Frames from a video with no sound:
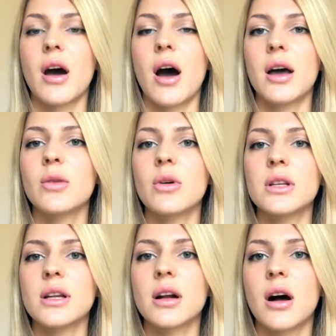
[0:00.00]
High
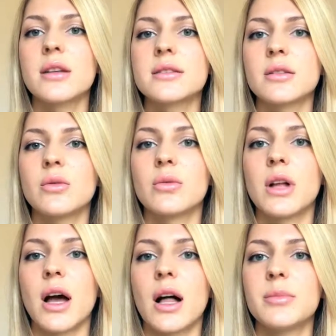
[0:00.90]
quality content will
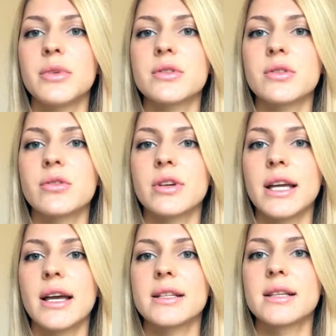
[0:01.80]
help you to
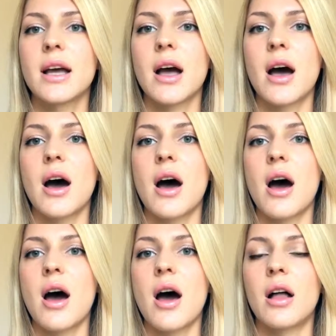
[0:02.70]
create
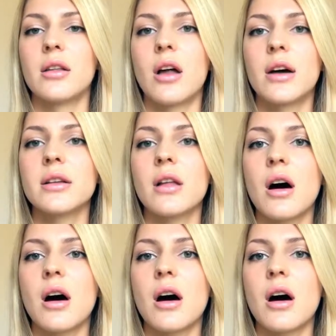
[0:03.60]
a loyal